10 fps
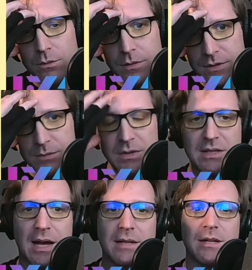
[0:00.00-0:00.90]
some
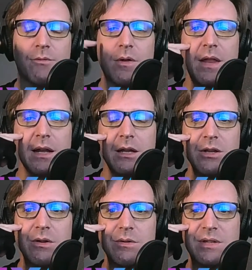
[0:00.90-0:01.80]
design software that I could
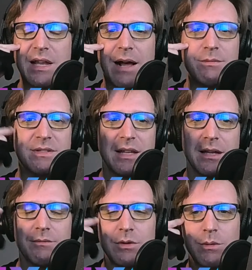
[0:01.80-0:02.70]
use. And I was thinking
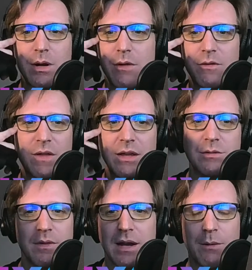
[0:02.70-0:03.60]
of doing other things
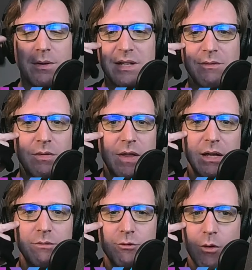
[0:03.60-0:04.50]
with it. I wasn't even
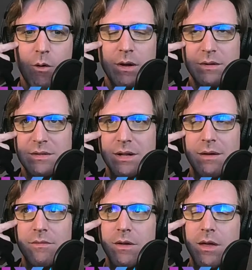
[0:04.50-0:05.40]
thinking of drawing stuff.
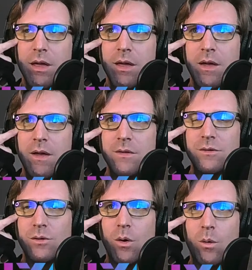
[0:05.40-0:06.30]

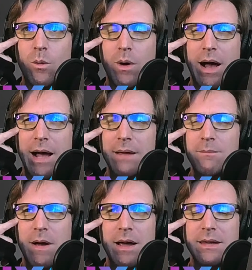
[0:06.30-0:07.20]
So I
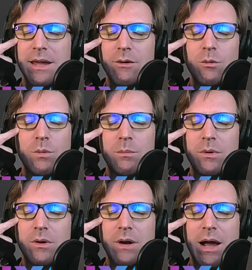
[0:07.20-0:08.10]
can't
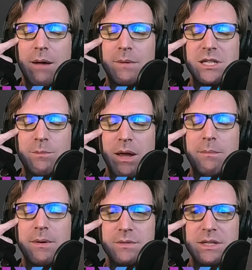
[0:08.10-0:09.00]
remember how much I paid,
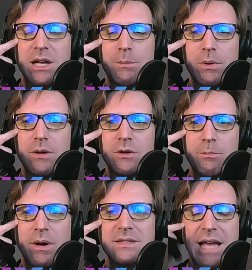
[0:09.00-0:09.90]
but it was a couple
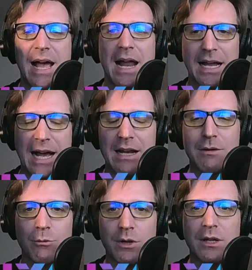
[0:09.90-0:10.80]
$100. I got a
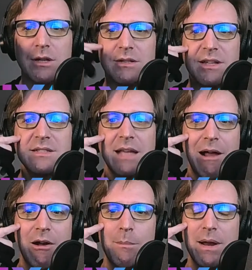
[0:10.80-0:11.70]
really good discount
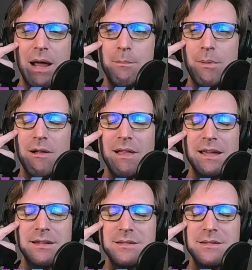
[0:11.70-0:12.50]
on it, but I bought like